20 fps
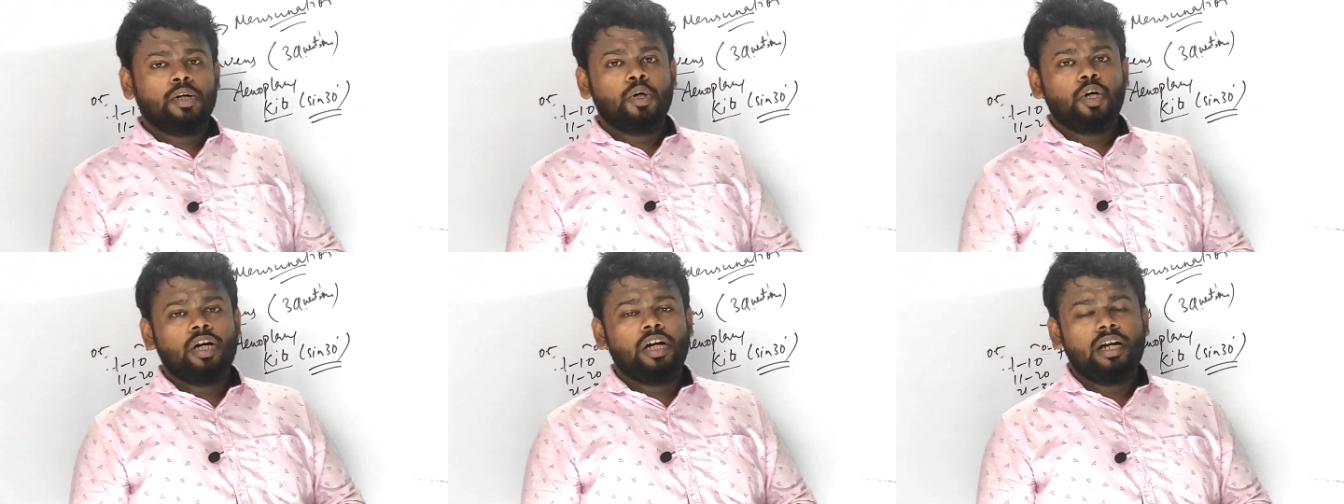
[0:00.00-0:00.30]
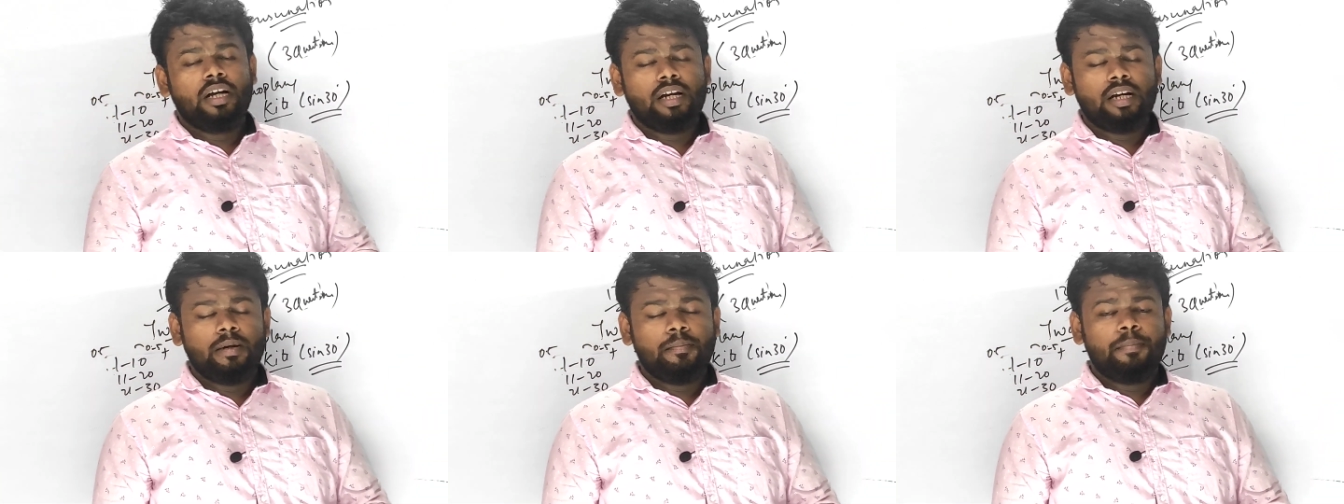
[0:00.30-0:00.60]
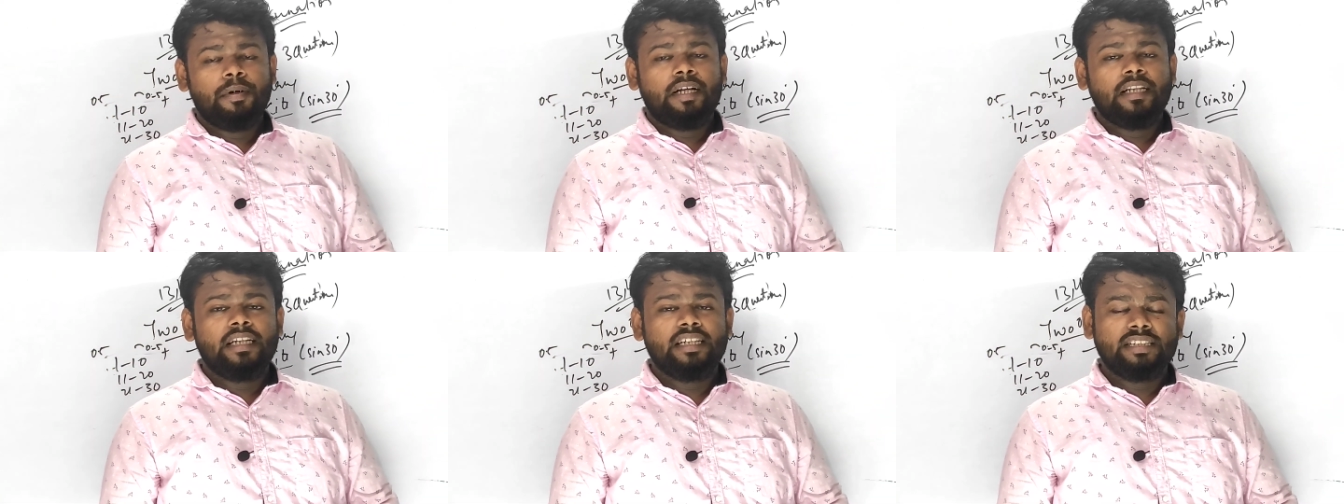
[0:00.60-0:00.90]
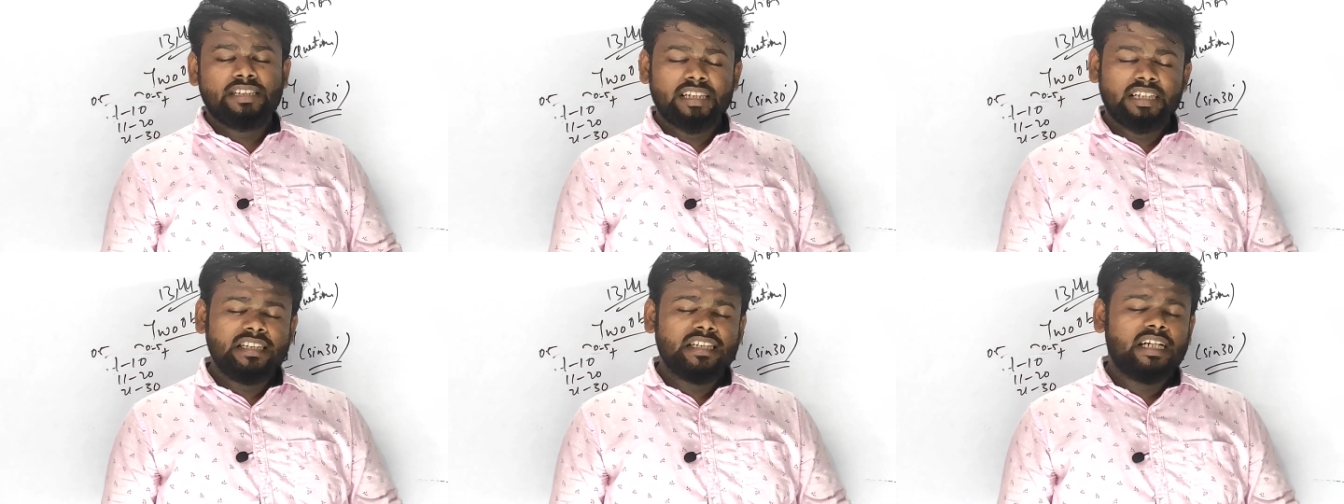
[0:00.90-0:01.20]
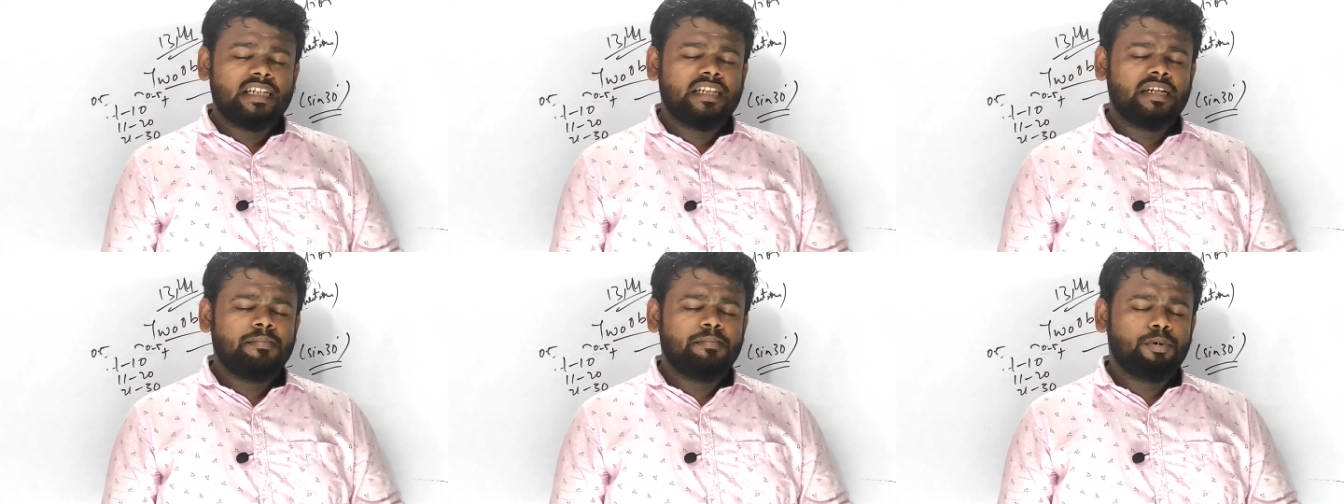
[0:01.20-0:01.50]
Goyal brother, these
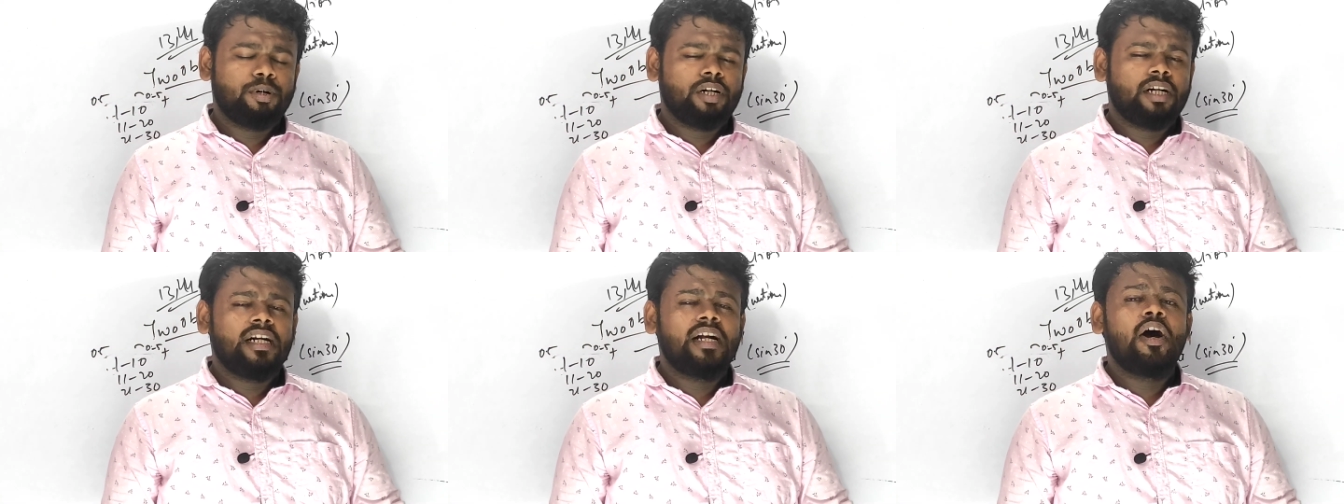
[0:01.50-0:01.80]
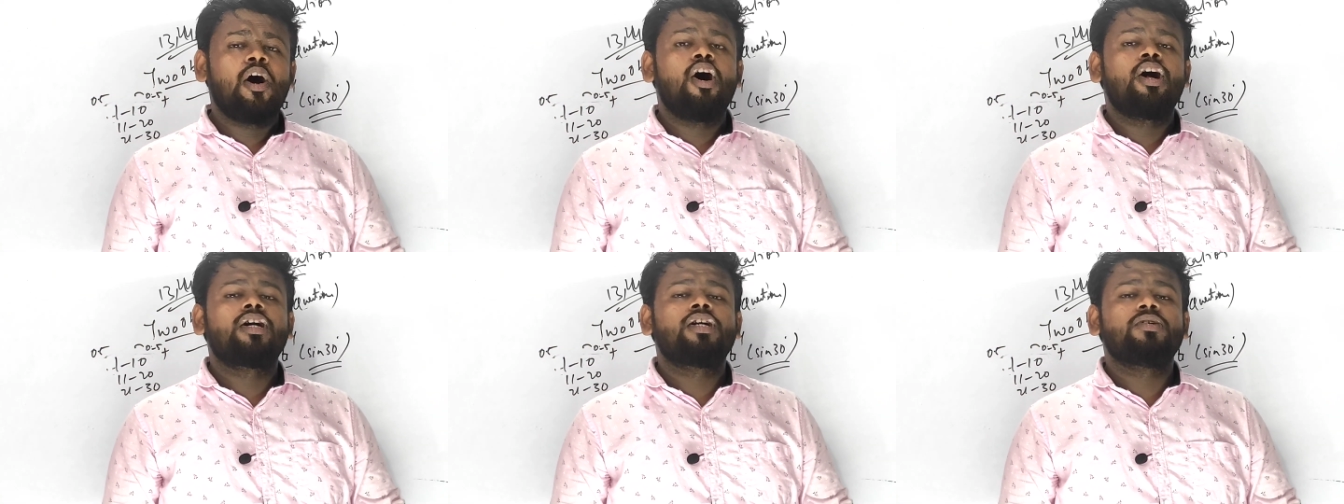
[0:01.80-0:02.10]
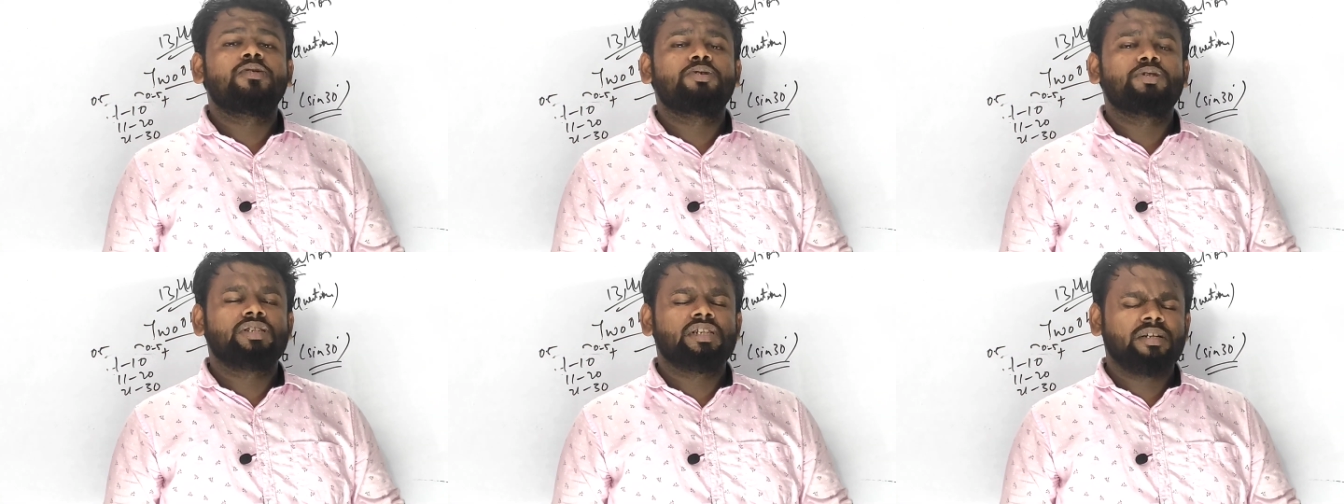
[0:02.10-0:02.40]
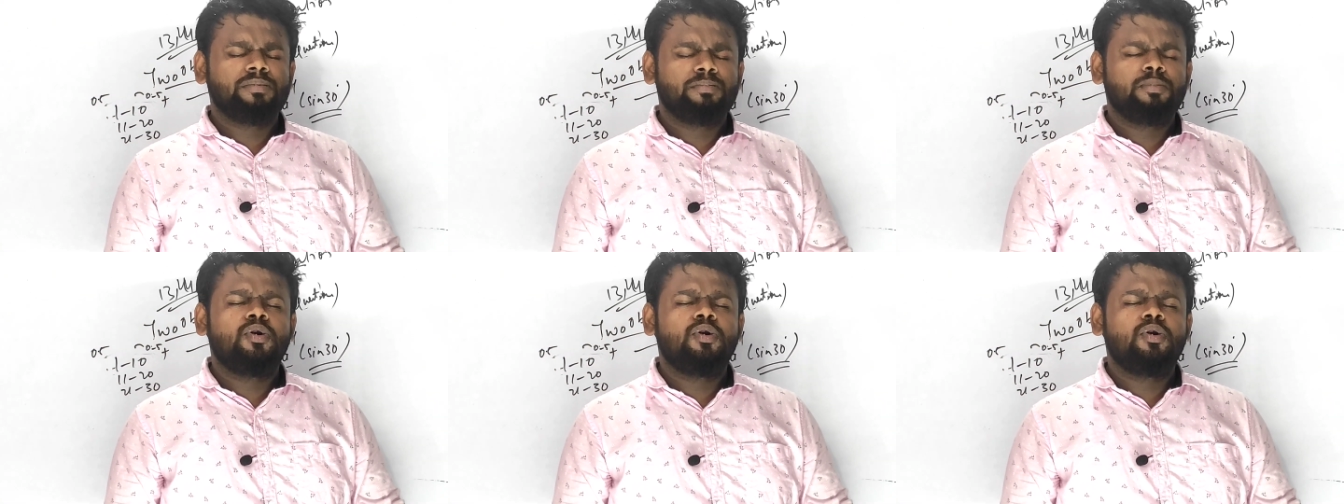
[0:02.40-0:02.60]
are the important hot question,